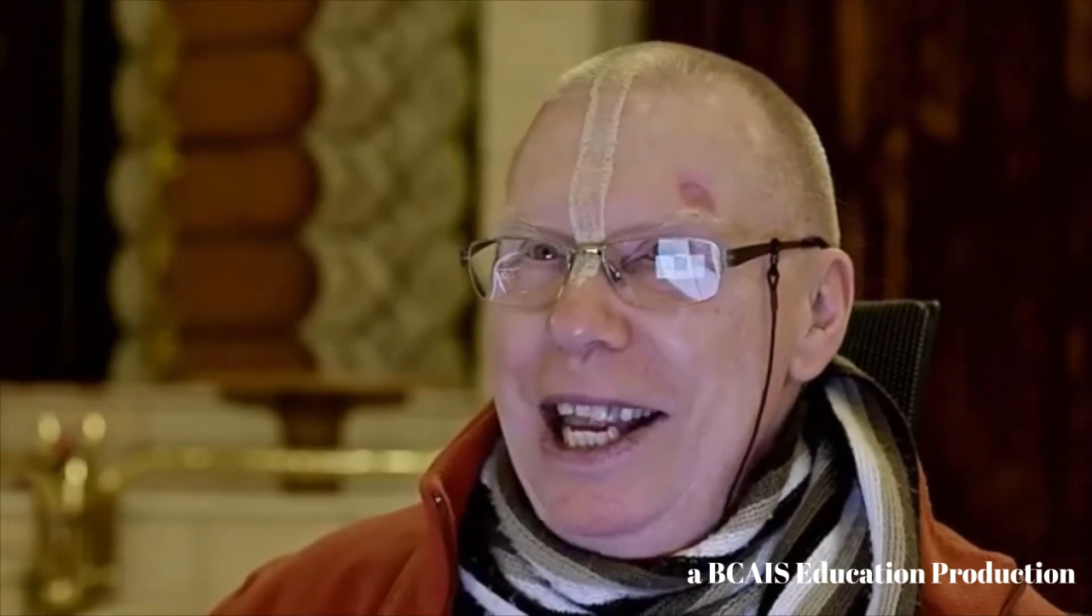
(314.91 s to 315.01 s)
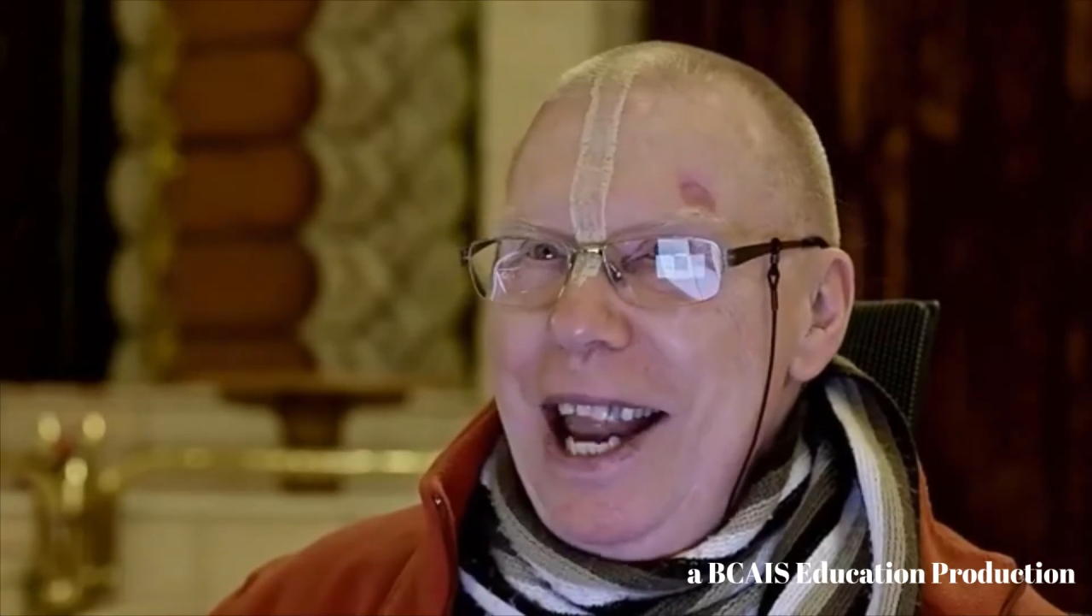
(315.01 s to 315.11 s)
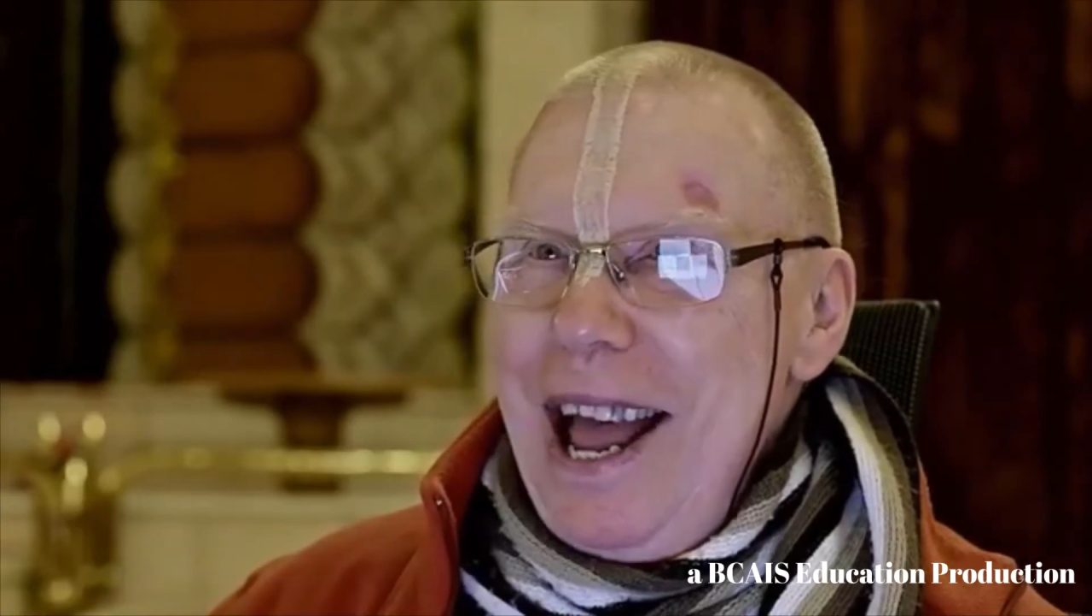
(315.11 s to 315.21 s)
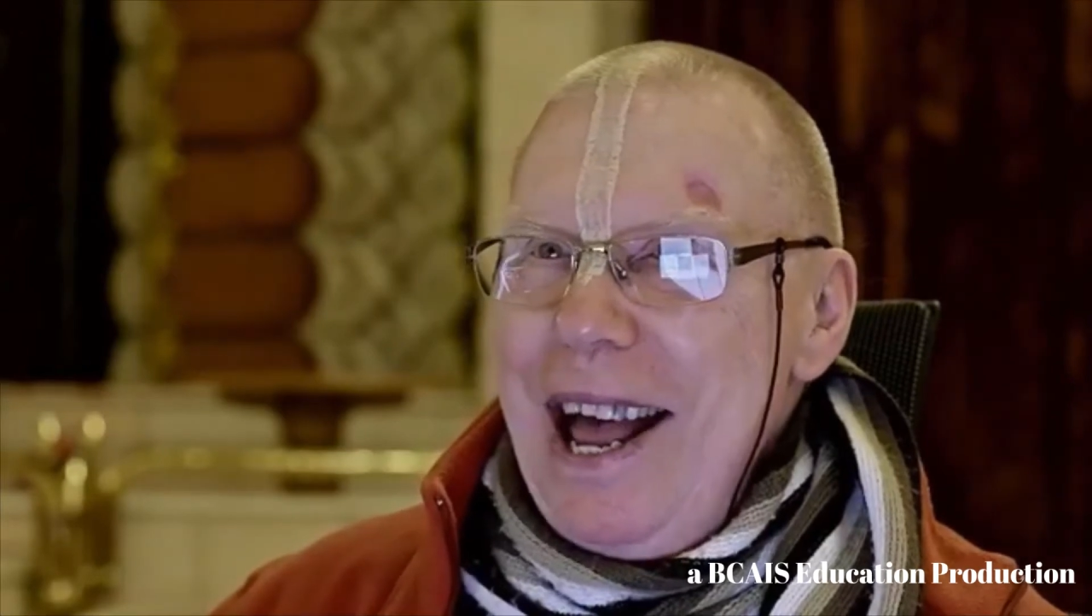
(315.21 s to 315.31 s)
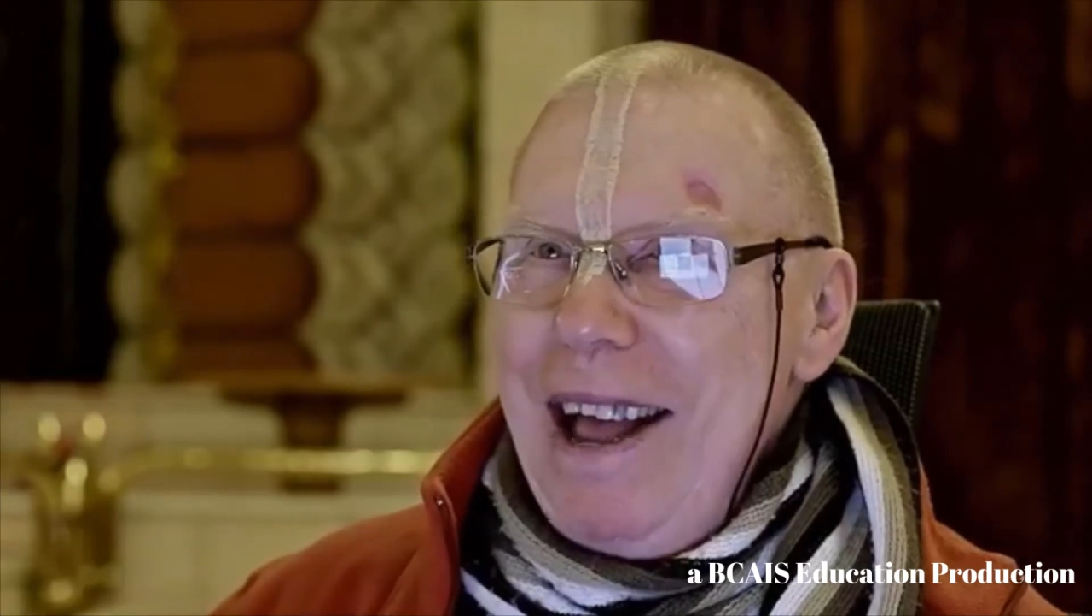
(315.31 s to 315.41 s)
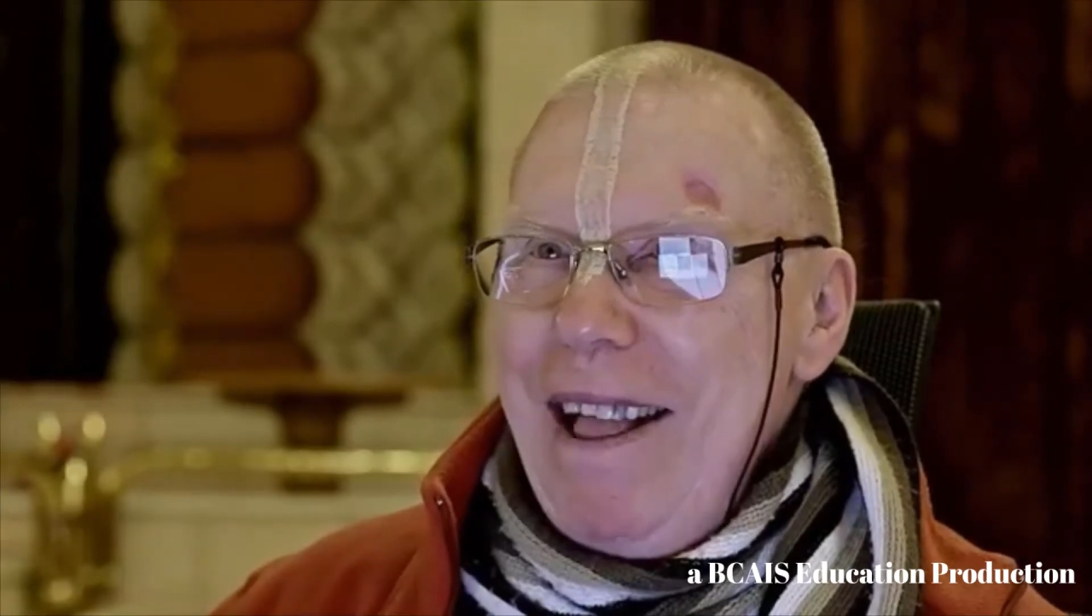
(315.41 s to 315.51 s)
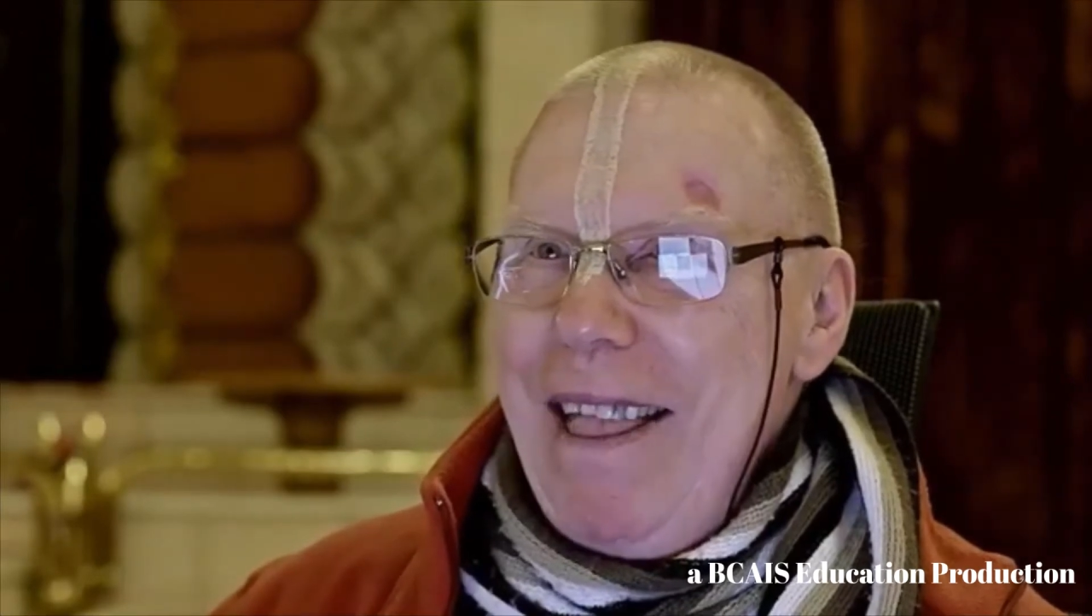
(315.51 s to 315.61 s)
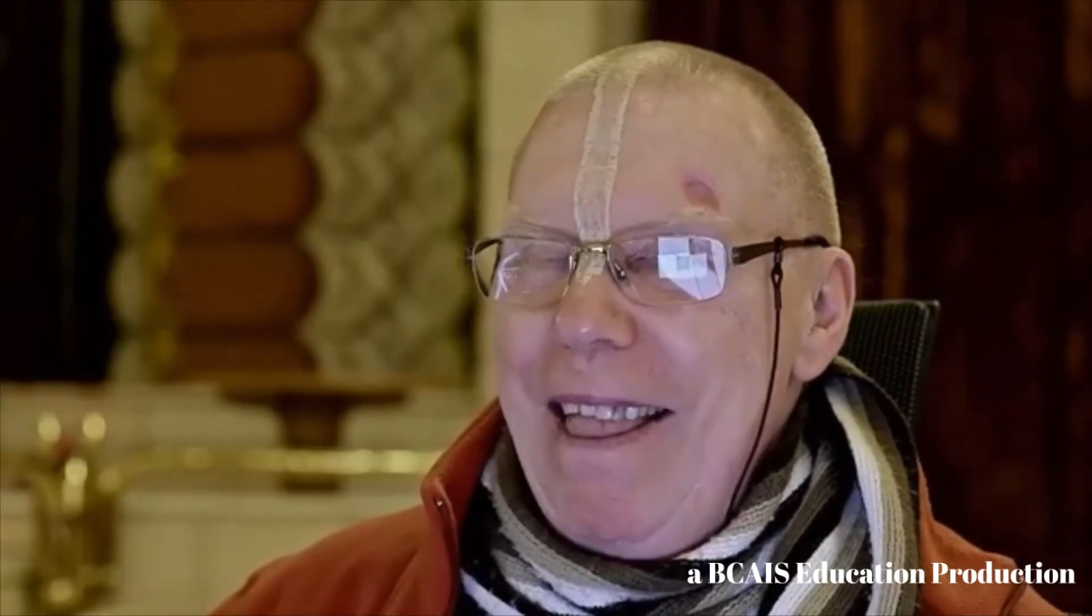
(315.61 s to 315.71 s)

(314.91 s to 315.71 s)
Yeah.